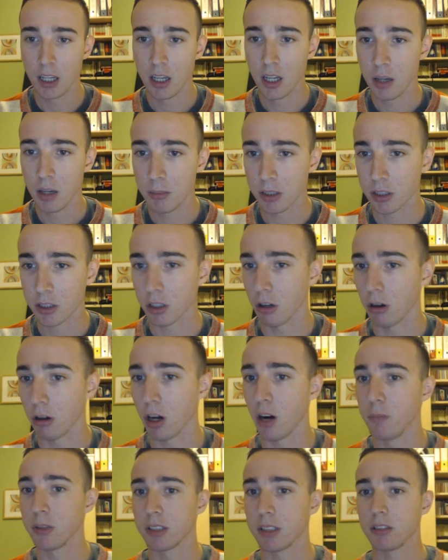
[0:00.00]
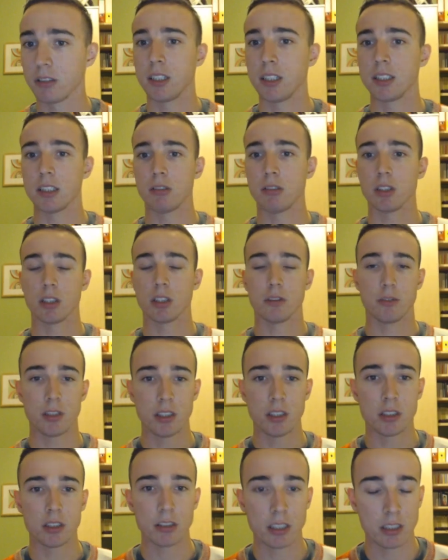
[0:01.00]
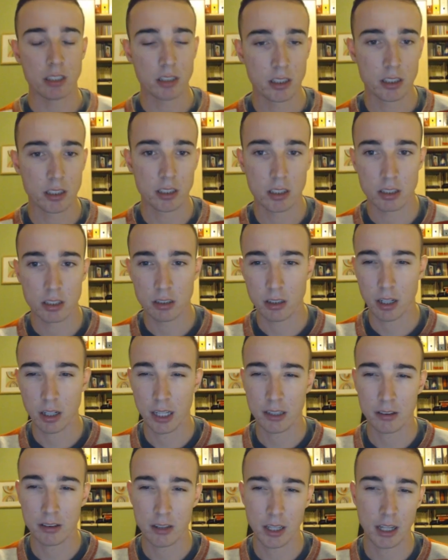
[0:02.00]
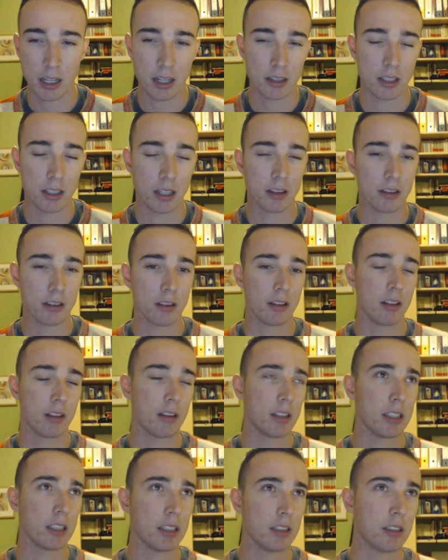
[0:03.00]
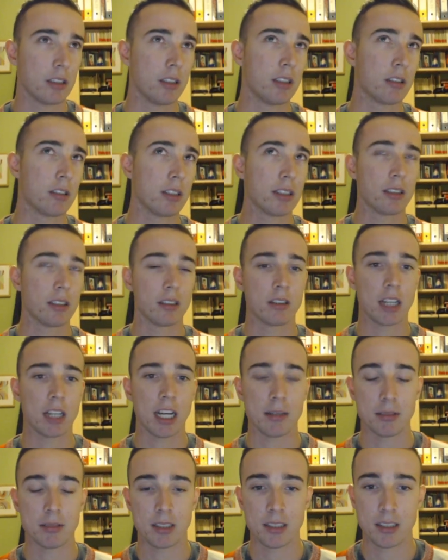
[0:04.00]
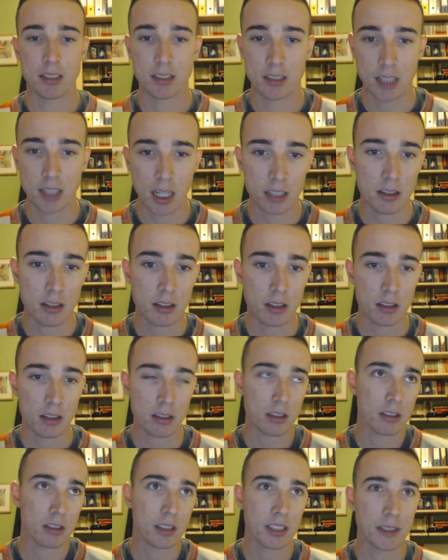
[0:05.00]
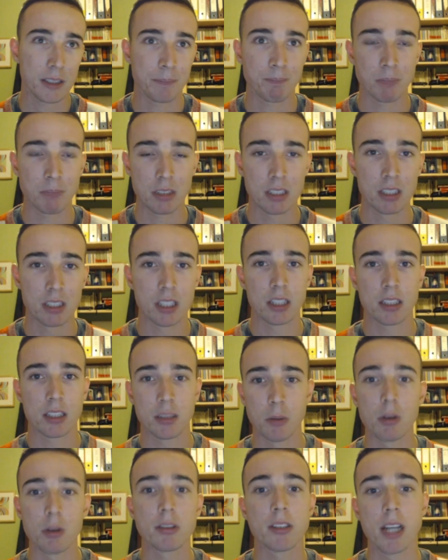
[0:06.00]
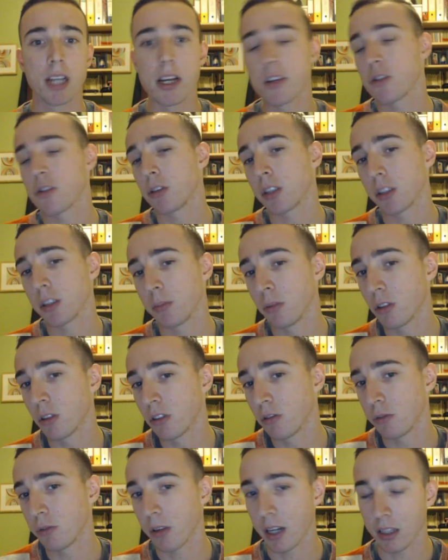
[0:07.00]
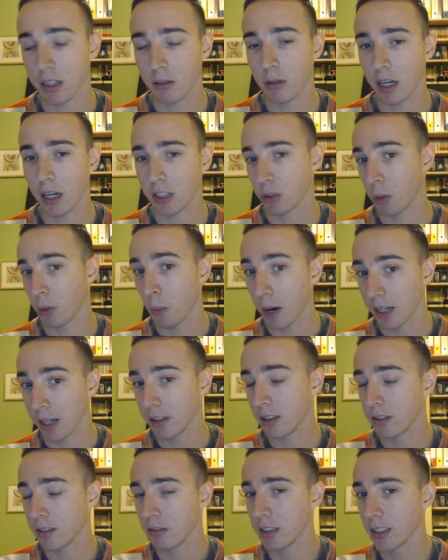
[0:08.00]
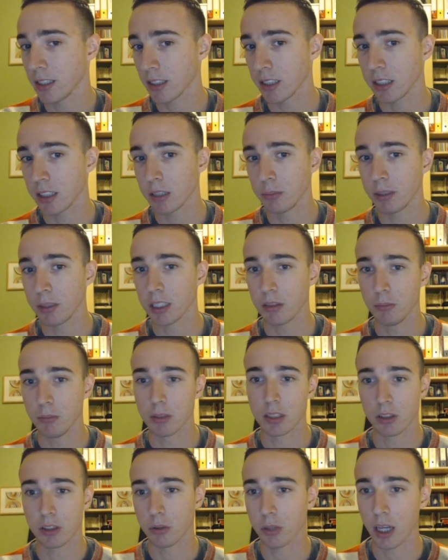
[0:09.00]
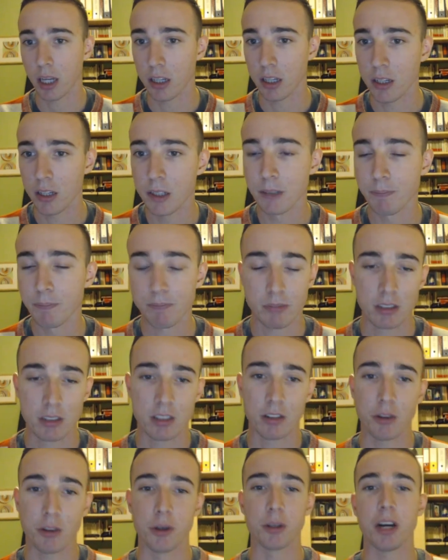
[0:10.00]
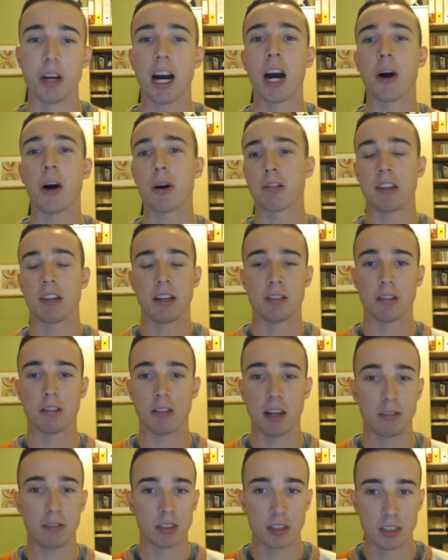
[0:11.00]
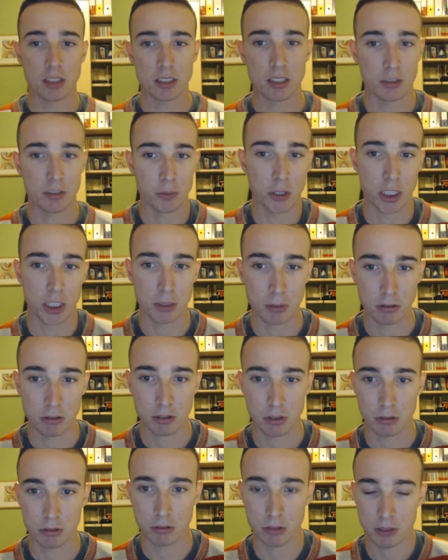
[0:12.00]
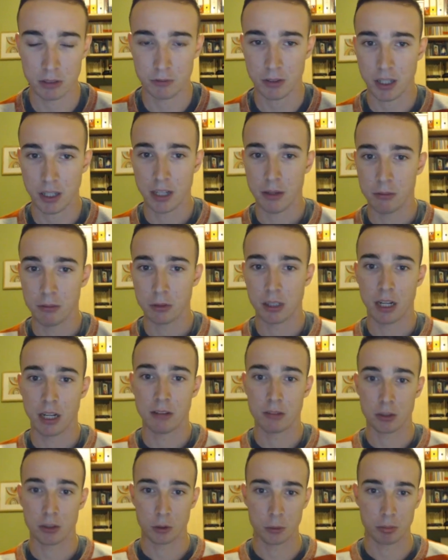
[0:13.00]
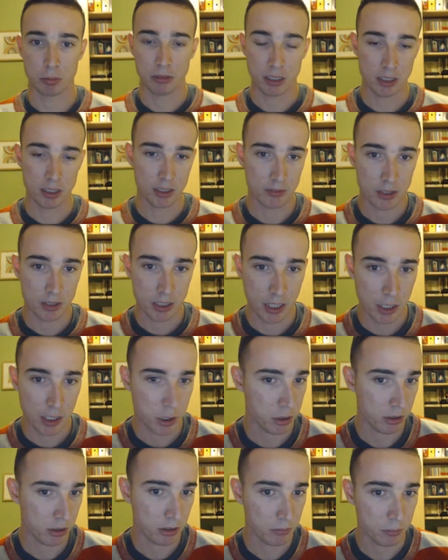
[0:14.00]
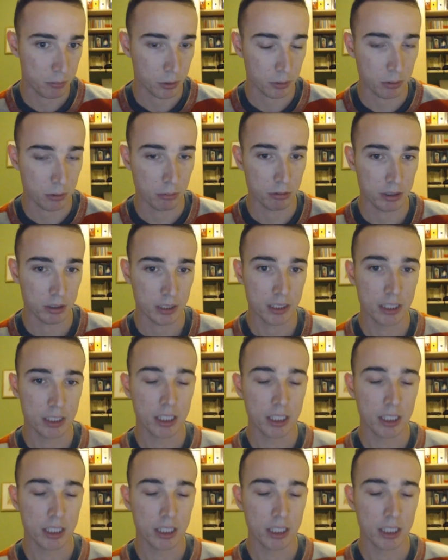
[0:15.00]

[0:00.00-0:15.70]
But obviously there is a lot of theory here. I think that in the recent times this is not the most dangerous move, and actually white is risking a bit, but okay. On our level everything is possible, so if I were ever to play this variation, probably